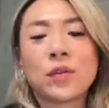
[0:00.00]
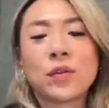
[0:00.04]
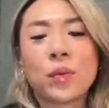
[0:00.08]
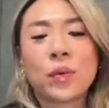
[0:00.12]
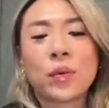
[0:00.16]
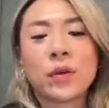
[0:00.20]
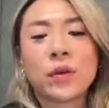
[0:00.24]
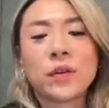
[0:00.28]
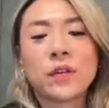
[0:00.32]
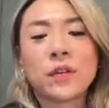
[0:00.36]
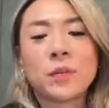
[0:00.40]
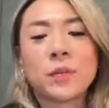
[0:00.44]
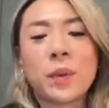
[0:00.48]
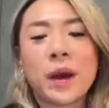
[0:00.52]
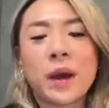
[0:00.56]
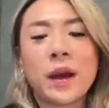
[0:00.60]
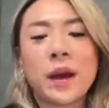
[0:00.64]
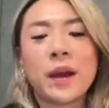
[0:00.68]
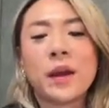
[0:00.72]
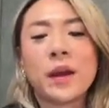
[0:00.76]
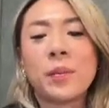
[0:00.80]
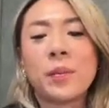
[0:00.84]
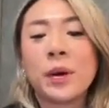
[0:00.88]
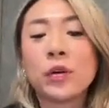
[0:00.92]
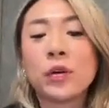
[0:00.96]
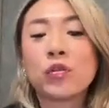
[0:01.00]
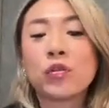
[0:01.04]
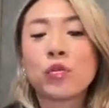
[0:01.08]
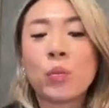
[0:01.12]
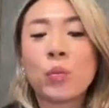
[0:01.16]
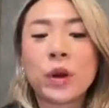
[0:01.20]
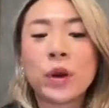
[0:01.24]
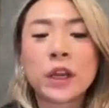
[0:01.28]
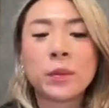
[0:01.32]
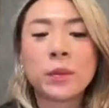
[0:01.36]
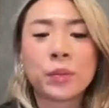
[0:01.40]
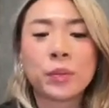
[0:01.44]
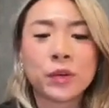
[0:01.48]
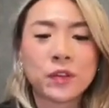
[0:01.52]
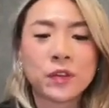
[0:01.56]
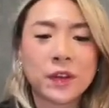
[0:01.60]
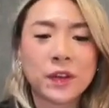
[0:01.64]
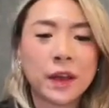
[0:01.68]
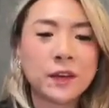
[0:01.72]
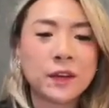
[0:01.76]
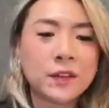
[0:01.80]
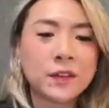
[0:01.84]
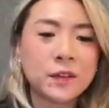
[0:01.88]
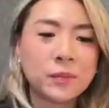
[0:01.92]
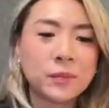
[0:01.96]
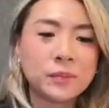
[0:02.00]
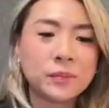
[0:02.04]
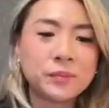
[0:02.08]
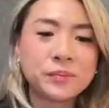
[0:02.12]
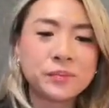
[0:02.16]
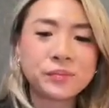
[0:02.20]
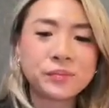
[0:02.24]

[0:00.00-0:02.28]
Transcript: scores by about 20%.